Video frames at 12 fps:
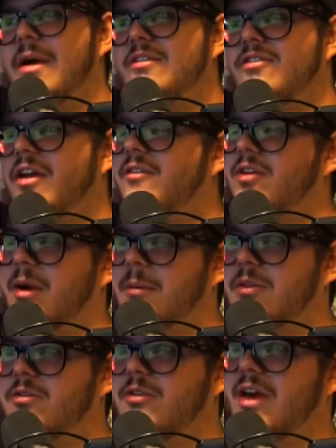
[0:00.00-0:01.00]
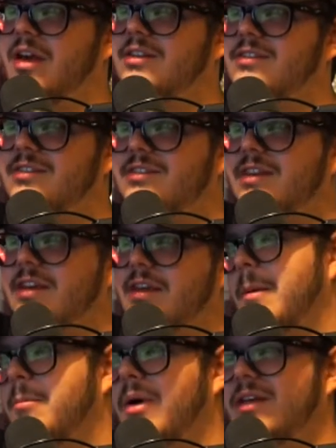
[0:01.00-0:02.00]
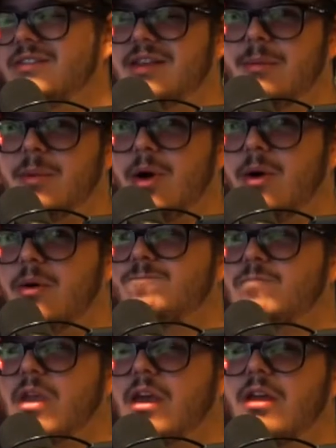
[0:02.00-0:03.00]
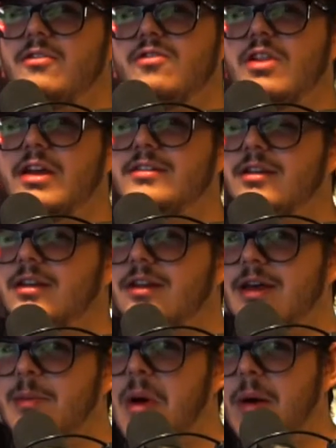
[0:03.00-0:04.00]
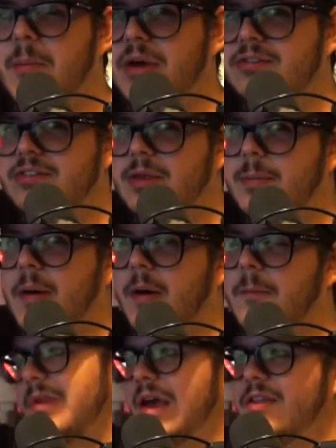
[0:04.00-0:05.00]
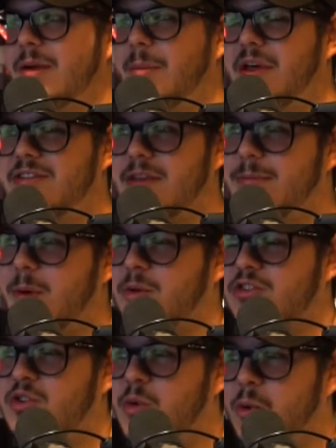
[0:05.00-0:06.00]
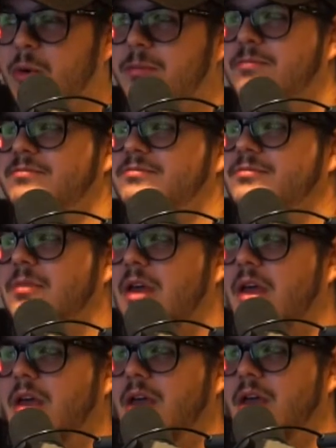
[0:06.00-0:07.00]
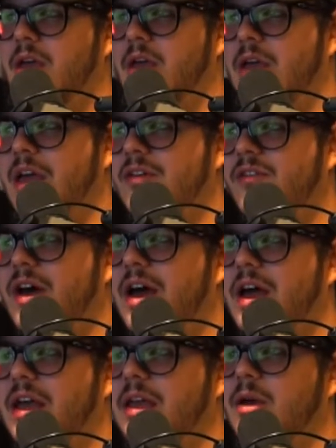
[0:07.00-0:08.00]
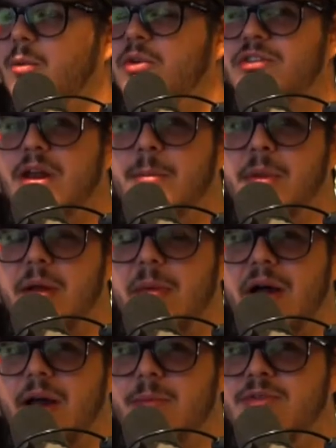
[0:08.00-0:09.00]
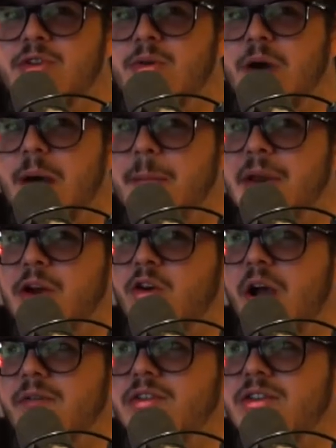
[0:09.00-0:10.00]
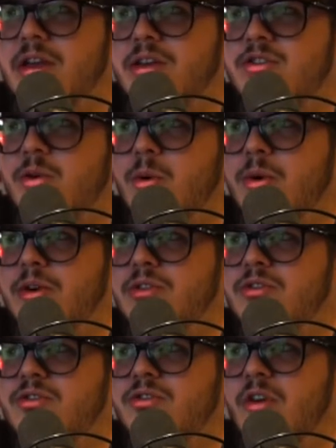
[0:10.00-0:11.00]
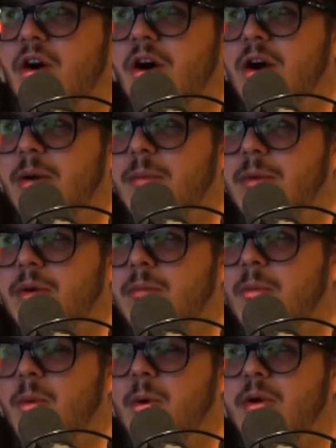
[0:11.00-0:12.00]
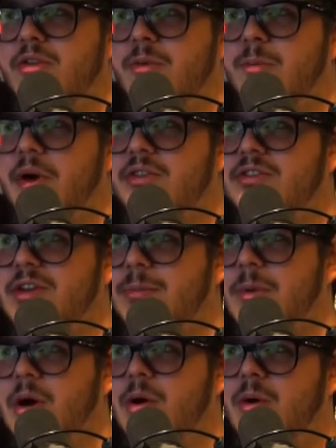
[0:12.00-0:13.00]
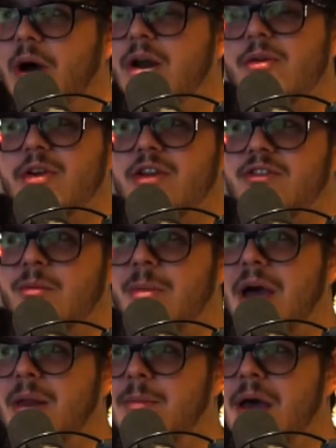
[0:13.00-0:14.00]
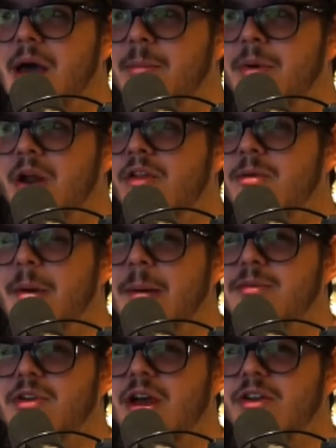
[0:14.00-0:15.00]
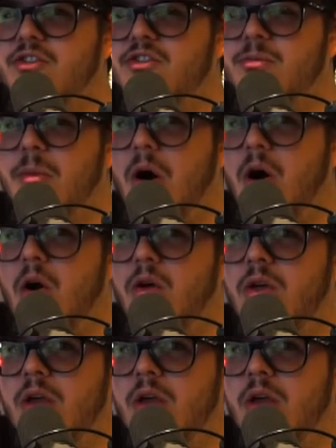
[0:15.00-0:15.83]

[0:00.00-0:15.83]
favorite. I'm going to throw that in C. Bus Depot, conflicted about Bus Depot. I think Bus Depot was cool. If I was going to play Black Ops 2, I'm going to gravitate towards Farm more than Bus Depot. I don't think it's a bad map, but all the maps are kind of small.